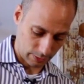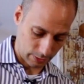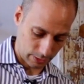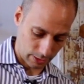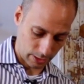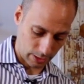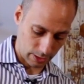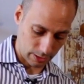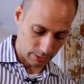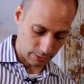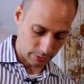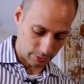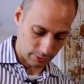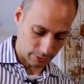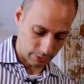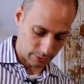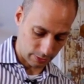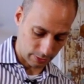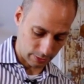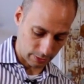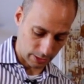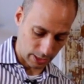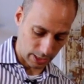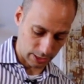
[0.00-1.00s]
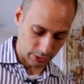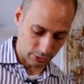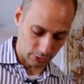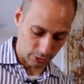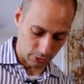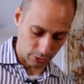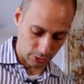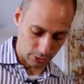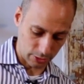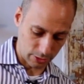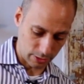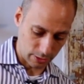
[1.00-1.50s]
Okay, that's
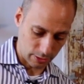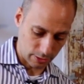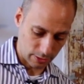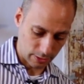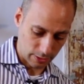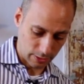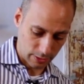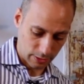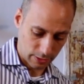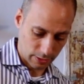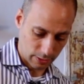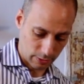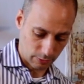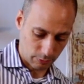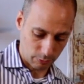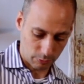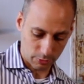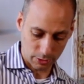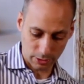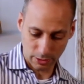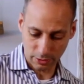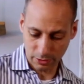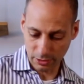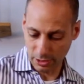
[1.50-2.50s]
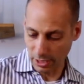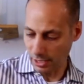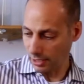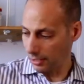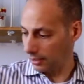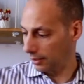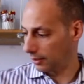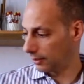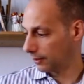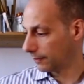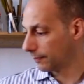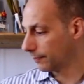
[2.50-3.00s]
good. We're going to take,
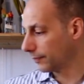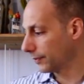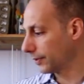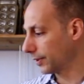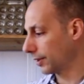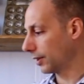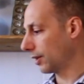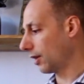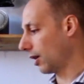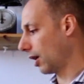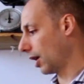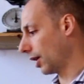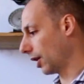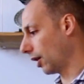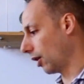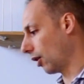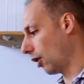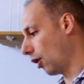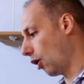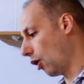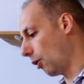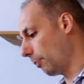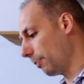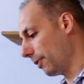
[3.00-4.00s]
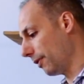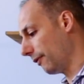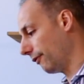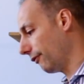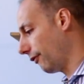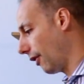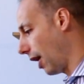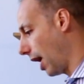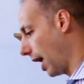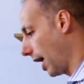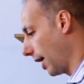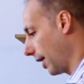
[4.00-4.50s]
on our open
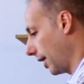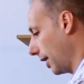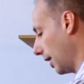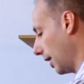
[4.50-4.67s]
fire